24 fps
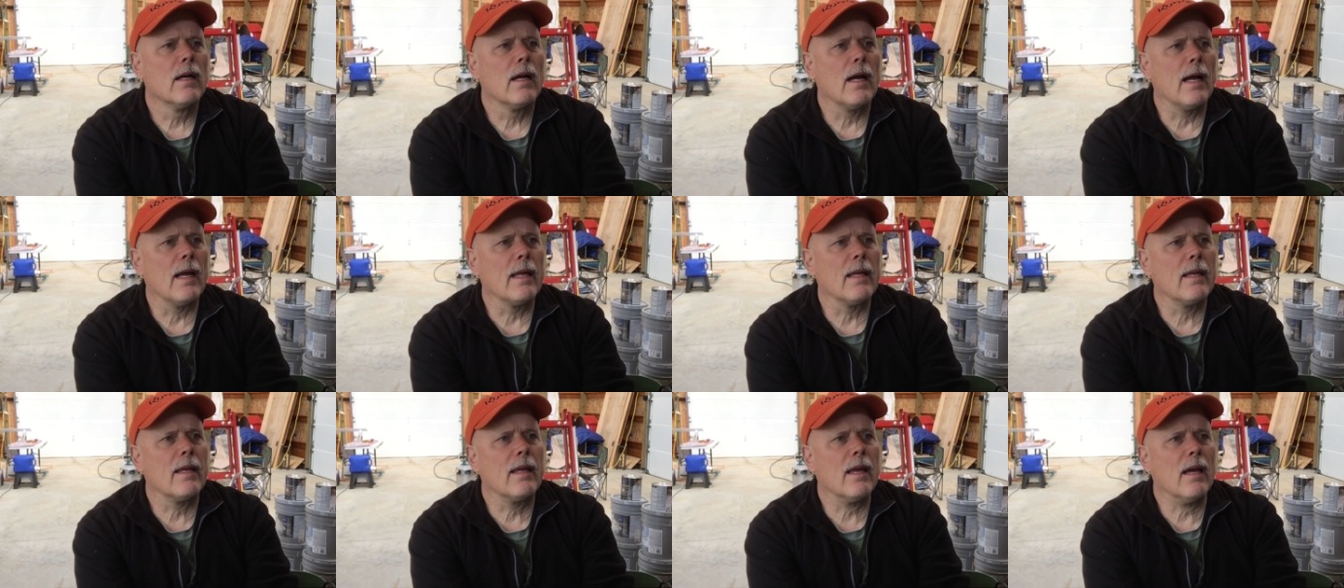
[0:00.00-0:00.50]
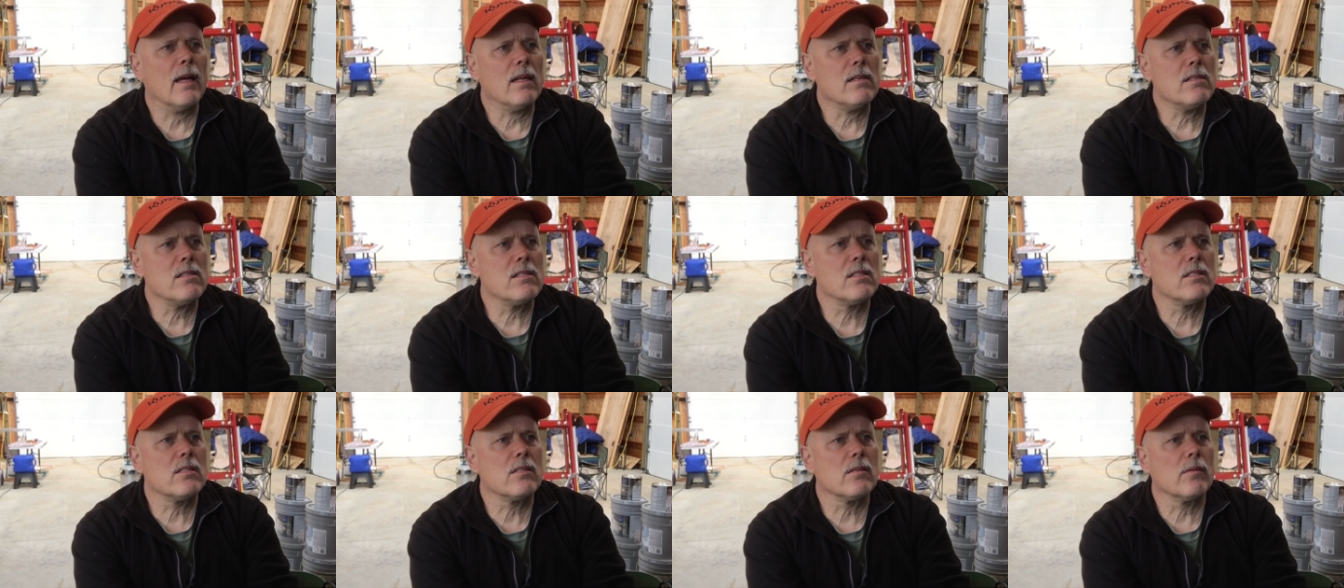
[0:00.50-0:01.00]
I
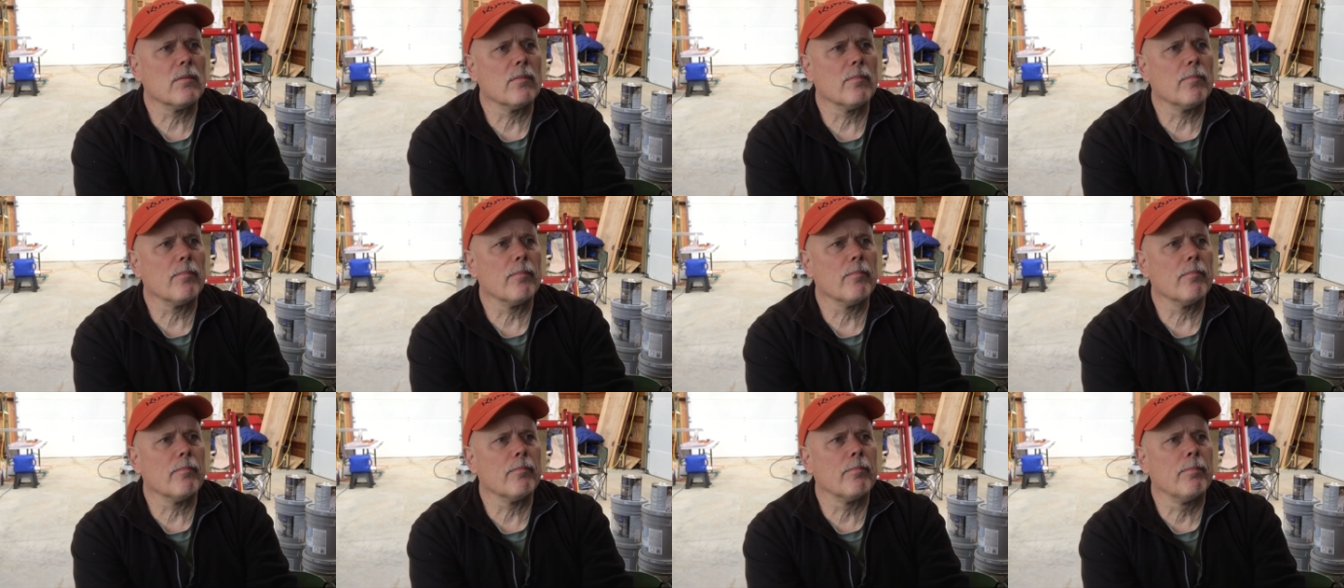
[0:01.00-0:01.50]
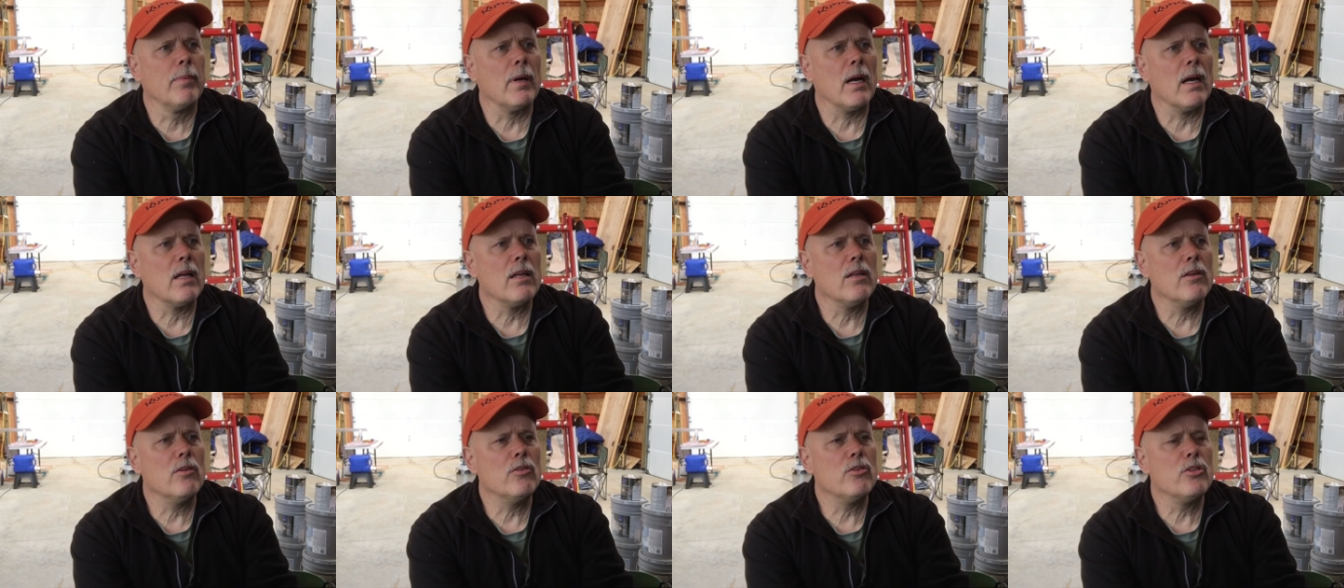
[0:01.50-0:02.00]
guess by
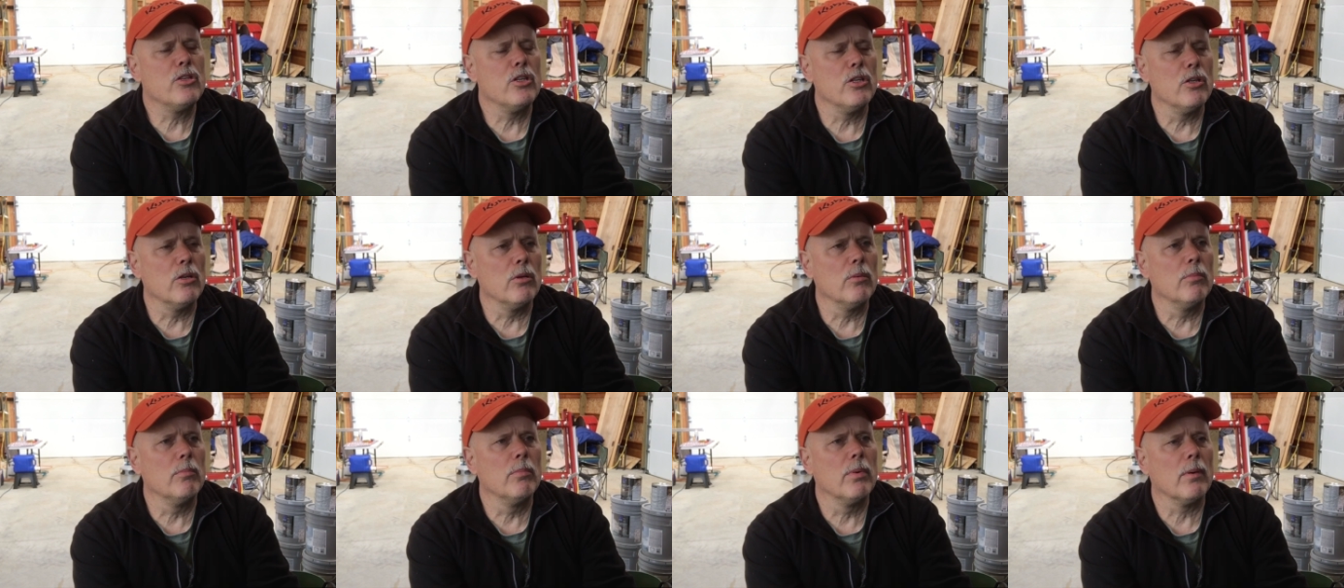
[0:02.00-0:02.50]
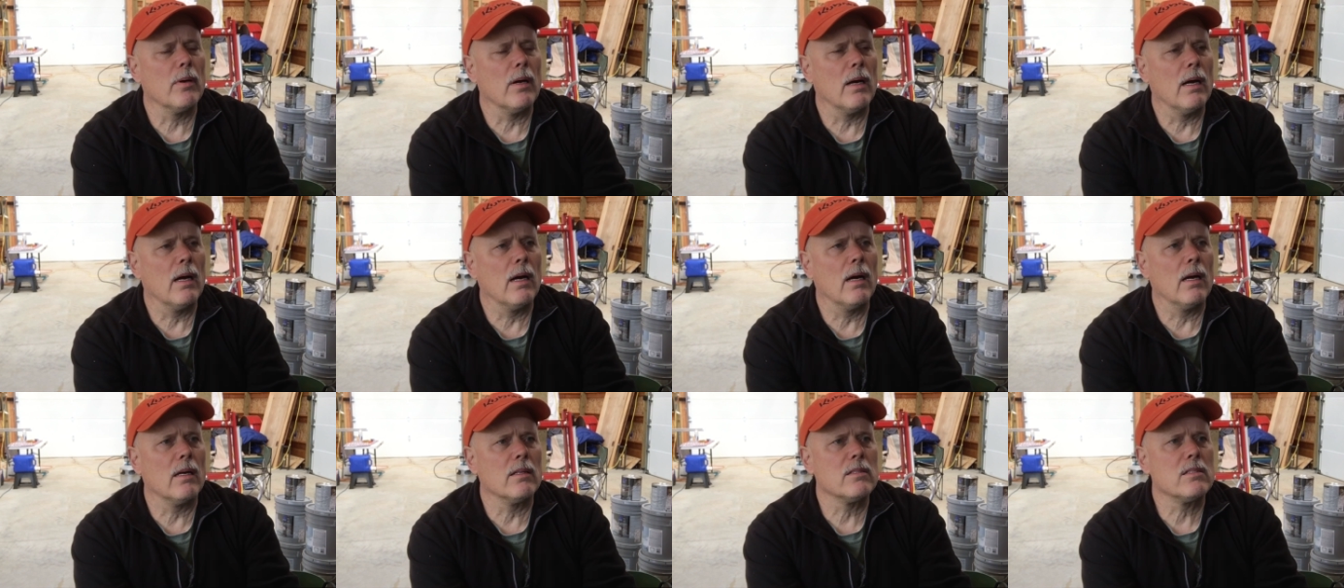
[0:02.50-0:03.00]
YouTube
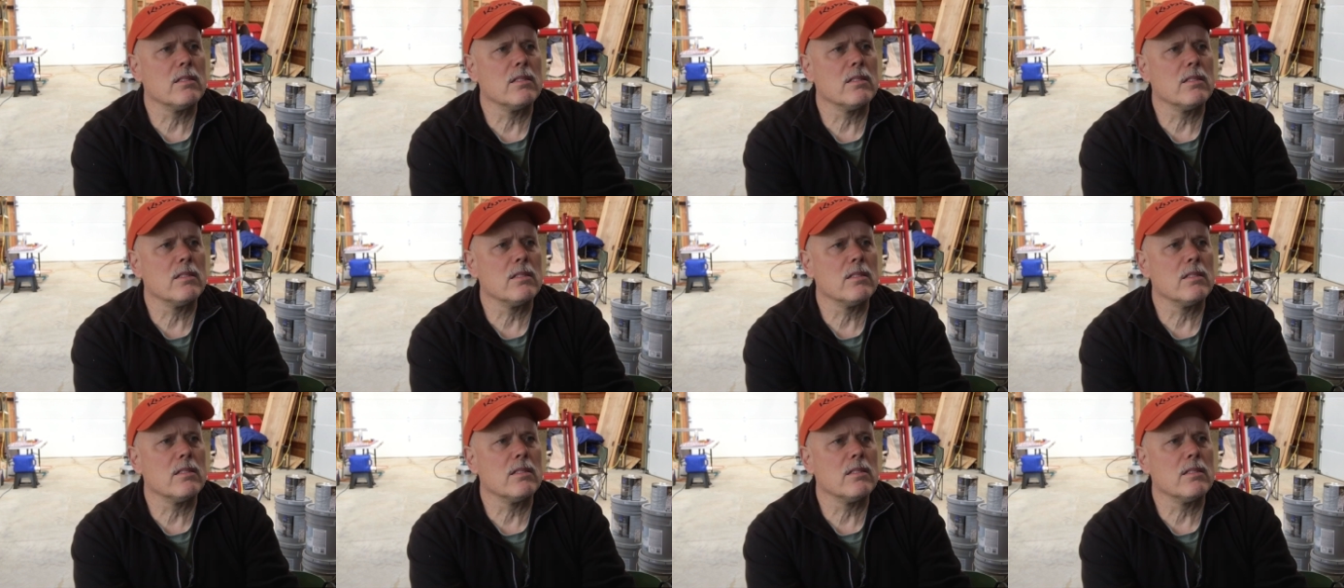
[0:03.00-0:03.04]
uh,